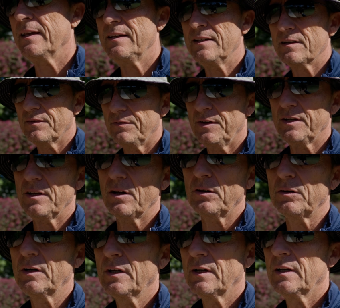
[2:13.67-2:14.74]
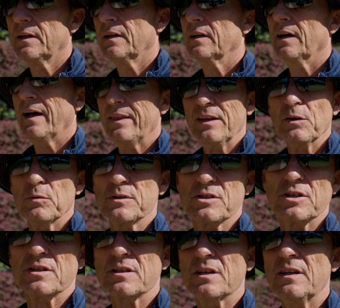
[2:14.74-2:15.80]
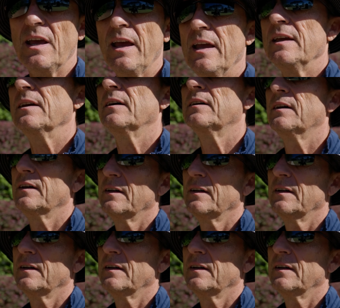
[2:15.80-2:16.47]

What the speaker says: He did a video, I think it was just today,